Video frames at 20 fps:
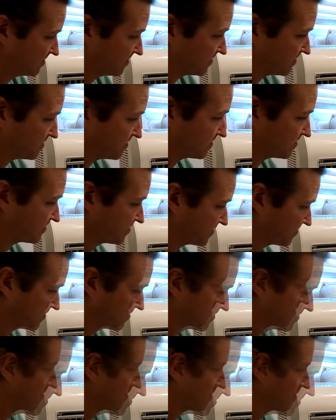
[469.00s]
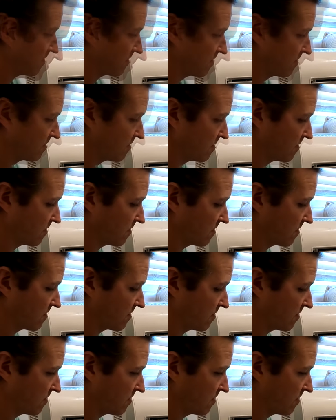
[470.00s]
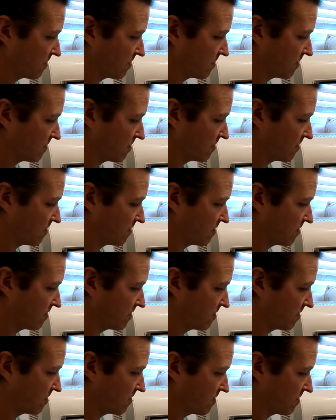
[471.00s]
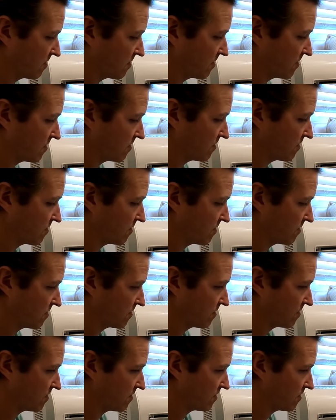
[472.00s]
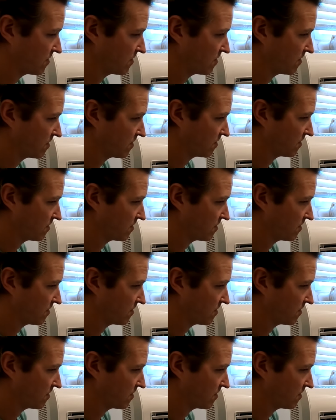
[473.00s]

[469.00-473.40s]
Nobody speaks.